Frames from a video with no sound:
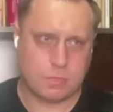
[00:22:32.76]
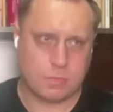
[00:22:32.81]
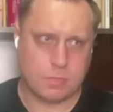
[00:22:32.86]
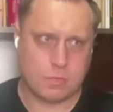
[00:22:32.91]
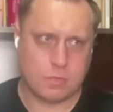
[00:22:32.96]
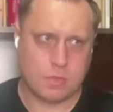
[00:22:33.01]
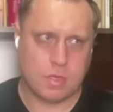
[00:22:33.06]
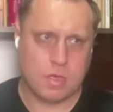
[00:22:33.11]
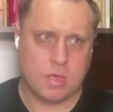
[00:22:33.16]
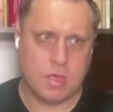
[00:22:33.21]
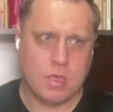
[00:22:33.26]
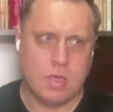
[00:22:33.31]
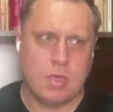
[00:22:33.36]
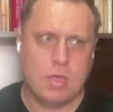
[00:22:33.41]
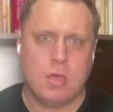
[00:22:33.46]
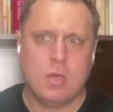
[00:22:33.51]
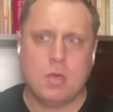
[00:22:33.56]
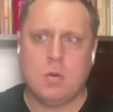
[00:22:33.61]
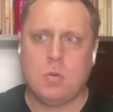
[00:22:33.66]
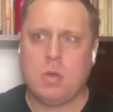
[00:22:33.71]
or
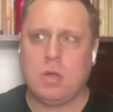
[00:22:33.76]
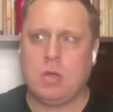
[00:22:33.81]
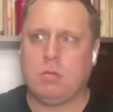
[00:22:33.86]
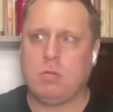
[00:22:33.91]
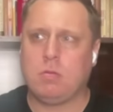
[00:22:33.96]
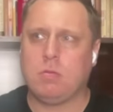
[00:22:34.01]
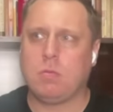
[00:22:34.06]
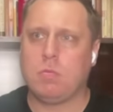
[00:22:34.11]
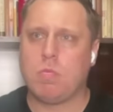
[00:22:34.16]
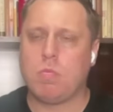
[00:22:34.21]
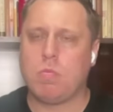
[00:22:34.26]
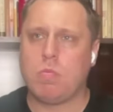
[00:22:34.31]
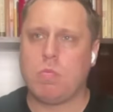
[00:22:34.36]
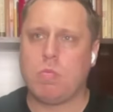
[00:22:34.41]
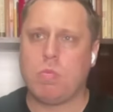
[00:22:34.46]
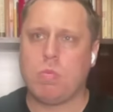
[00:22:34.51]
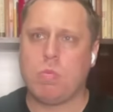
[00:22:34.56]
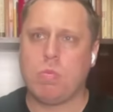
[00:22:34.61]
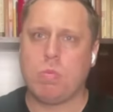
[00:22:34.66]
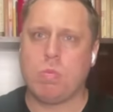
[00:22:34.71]
is it?
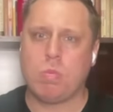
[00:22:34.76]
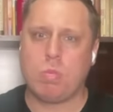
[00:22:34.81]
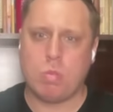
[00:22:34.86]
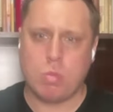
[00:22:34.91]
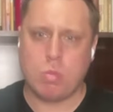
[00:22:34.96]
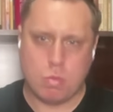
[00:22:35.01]
Is